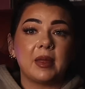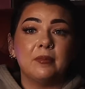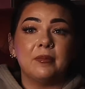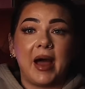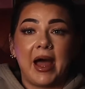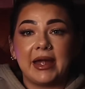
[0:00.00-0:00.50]

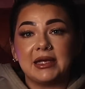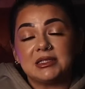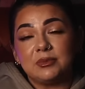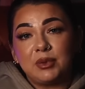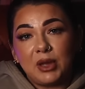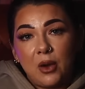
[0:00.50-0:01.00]

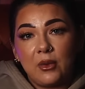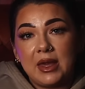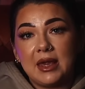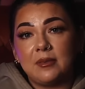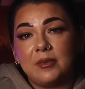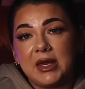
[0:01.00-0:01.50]

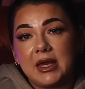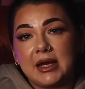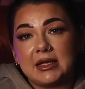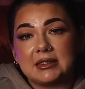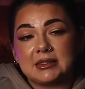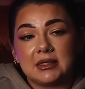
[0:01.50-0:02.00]
mind-blowing
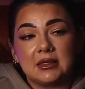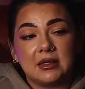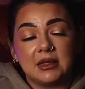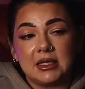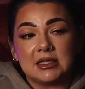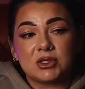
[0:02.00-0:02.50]
because
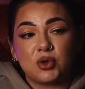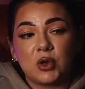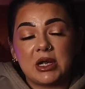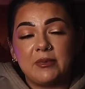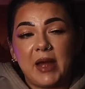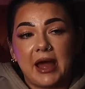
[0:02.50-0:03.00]
this
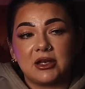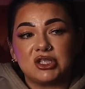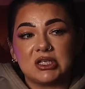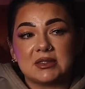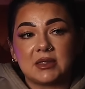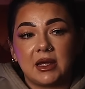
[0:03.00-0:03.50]
creep had
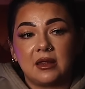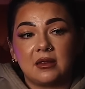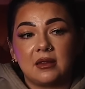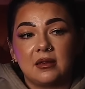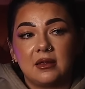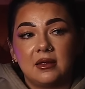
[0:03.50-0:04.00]
just like
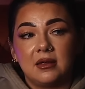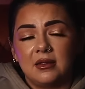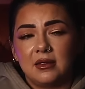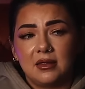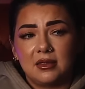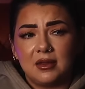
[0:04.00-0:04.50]

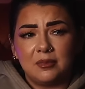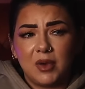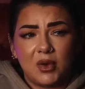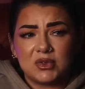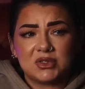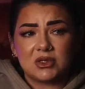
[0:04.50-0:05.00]
the
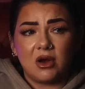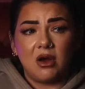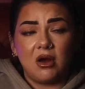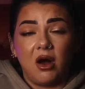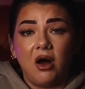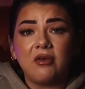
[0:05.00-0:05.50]
most
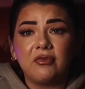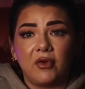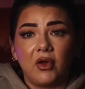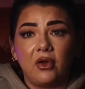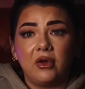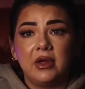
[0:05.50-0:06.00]

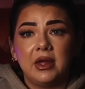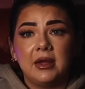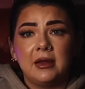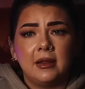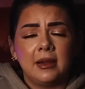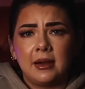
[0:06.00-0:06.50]
awful
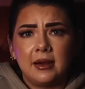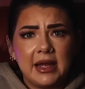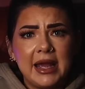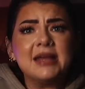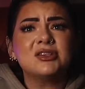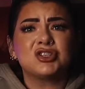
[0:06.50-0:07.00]

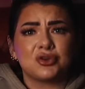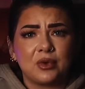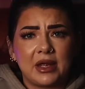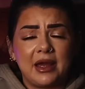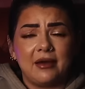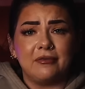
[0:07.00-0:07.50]

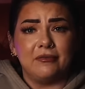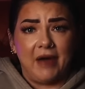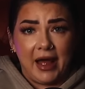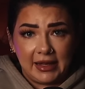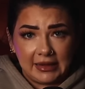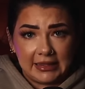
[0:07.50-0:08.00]
history of
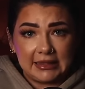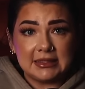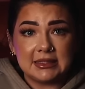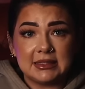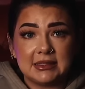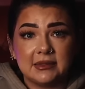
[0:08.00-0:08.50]

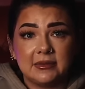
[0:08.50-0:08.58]
violence.